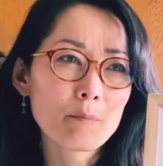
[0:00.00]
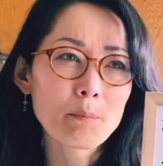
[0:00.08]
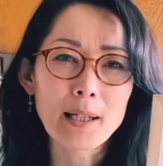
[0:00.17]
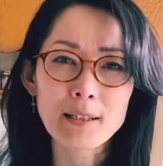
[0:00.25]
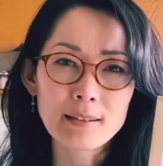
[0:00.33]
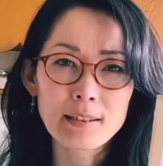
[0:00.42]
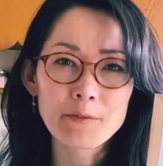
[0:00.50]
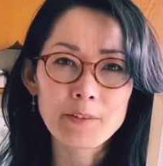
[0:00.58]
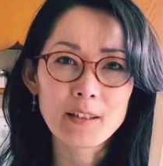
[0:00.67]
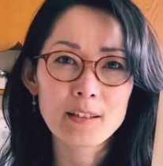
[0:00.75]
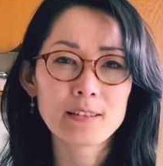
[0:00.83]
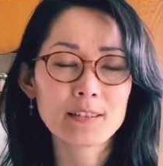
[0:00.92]

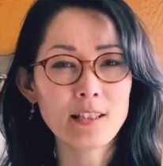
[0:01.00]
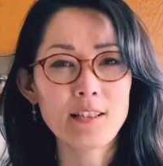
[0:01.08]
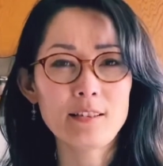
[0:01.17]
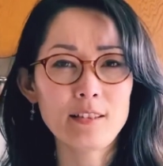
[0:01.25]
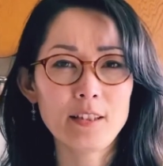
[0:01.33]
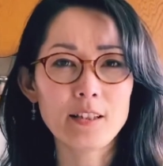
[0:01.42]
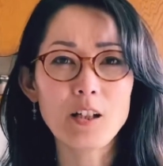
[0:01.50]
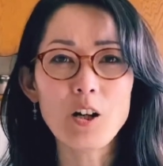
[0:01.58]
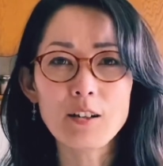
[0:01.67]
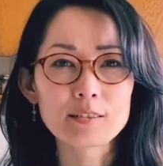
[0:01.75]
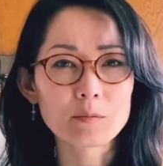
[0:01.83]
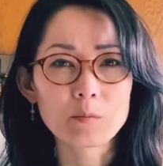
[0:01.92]
magnificent, like an
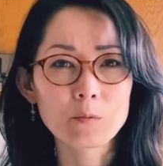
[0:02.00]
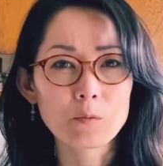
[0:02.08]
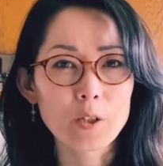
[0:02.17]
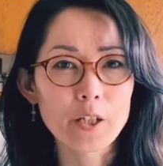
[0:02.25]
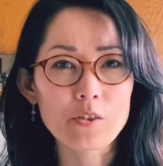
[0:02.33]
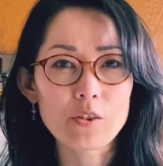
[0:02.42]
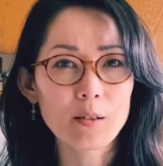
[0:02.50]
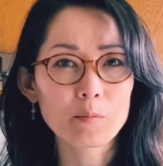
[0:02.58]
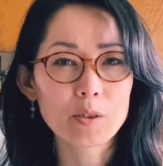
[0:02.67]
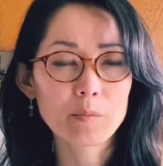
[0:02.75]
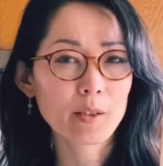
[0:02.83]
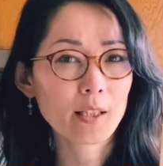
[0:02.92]
awesome workshop
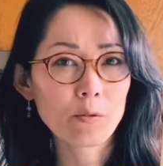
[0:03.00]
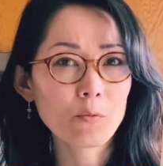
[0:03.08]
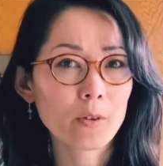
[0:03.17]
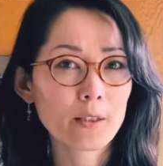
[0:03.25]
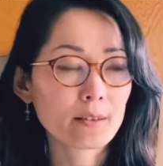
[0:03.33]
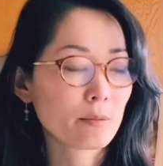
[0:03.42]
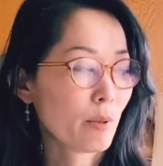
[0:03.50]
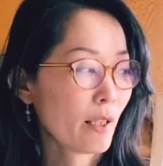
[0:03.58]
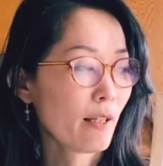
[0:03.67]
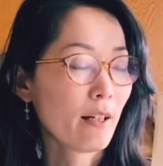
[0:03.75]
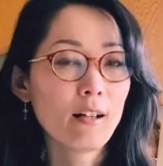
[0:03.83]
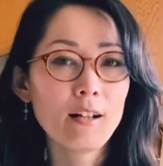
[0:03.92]
to begin with,
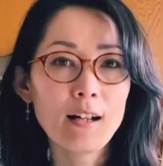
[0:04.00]
but